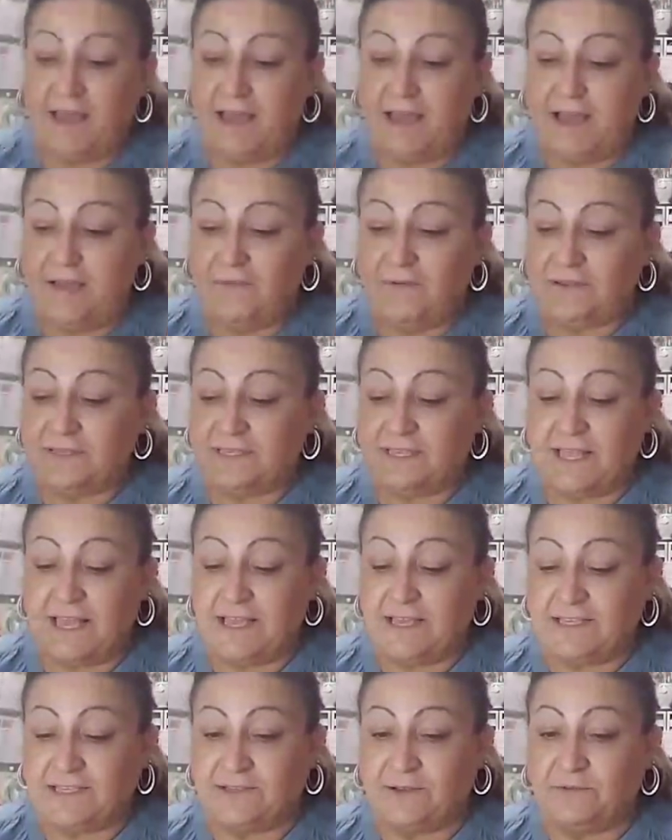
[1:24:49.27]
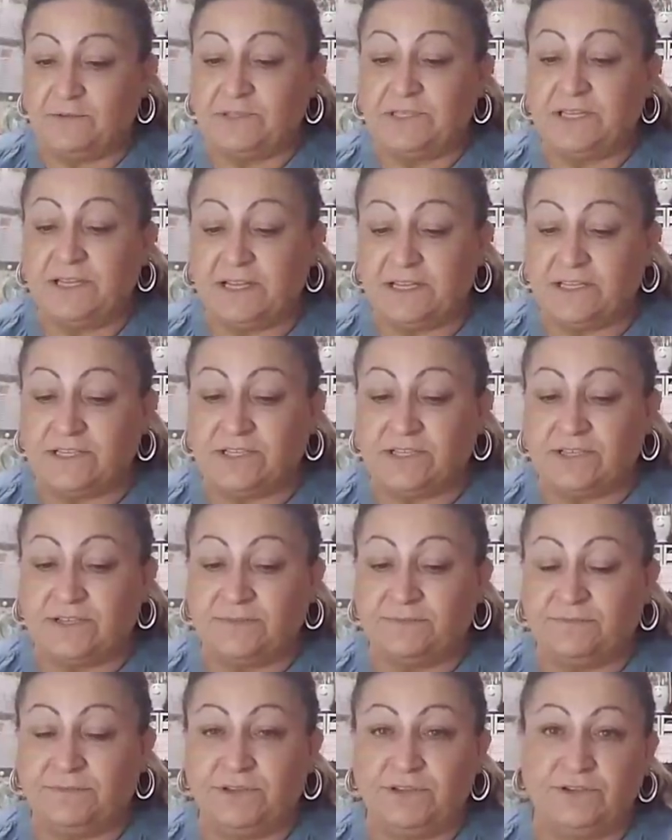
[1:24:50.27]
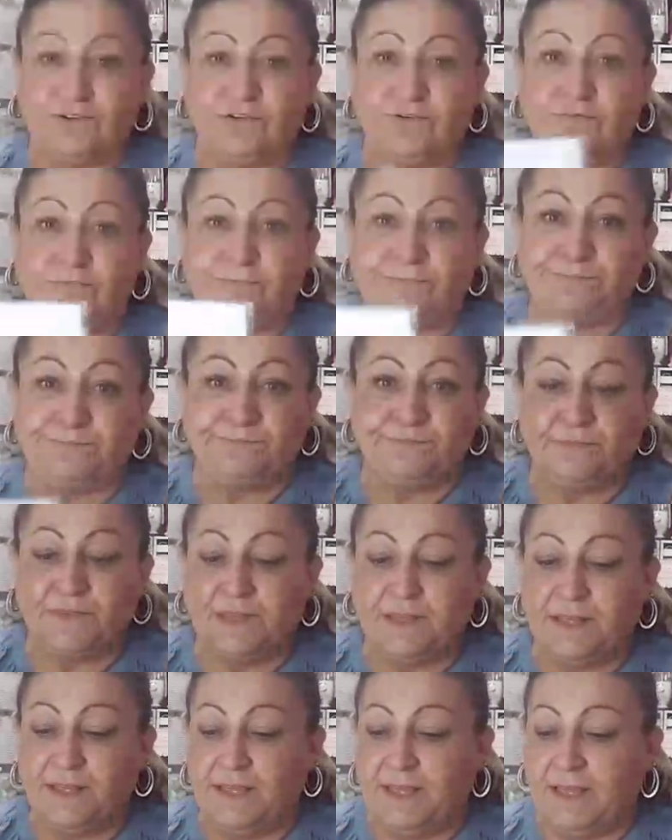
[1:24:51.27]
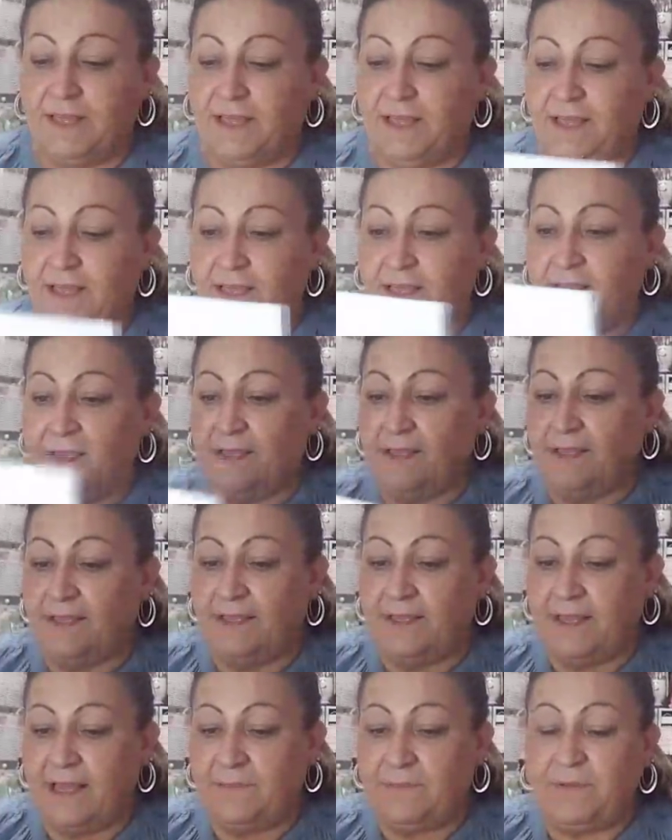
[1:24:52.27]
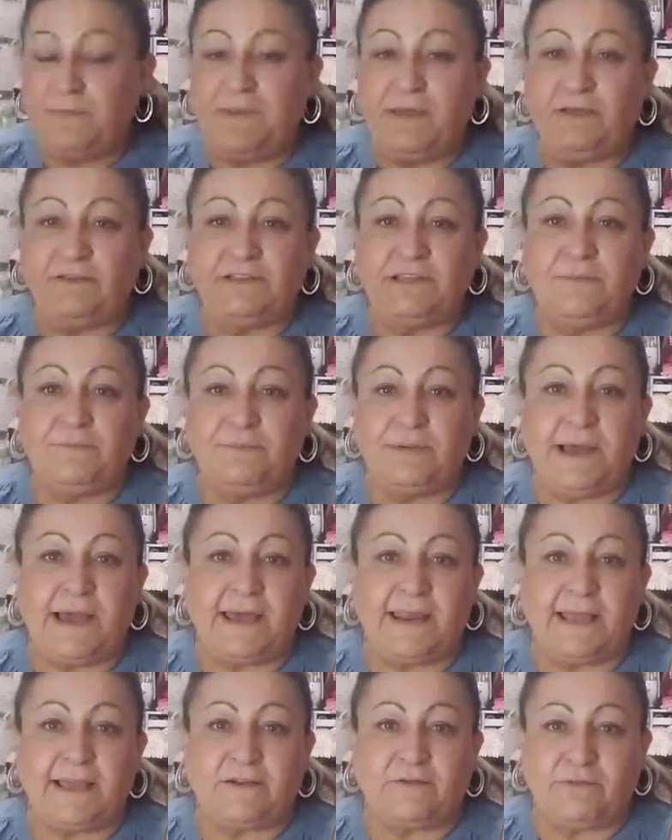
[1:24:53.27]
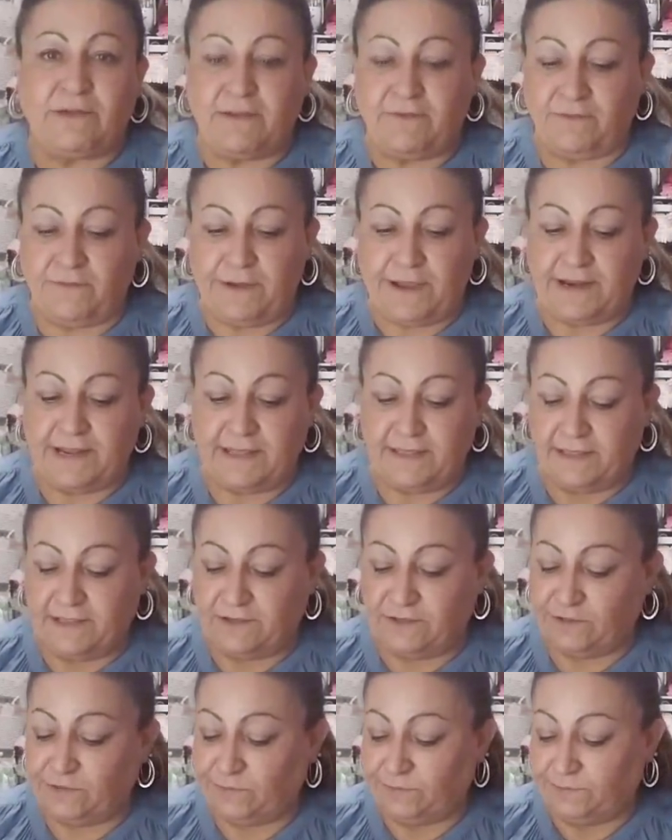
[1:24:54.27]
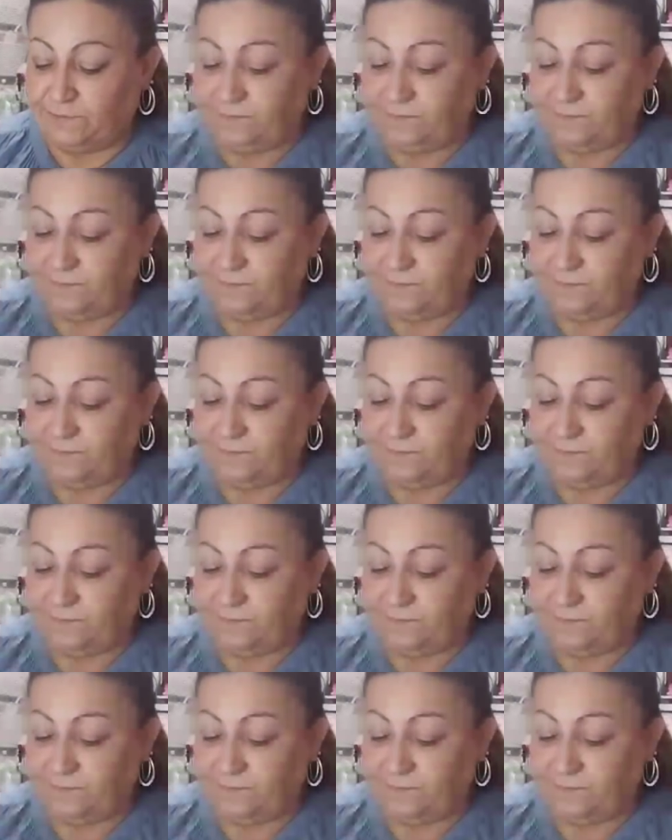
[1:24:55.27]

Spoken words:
I was like so touched. But you know, I'm a melting pot. I cry for anything too.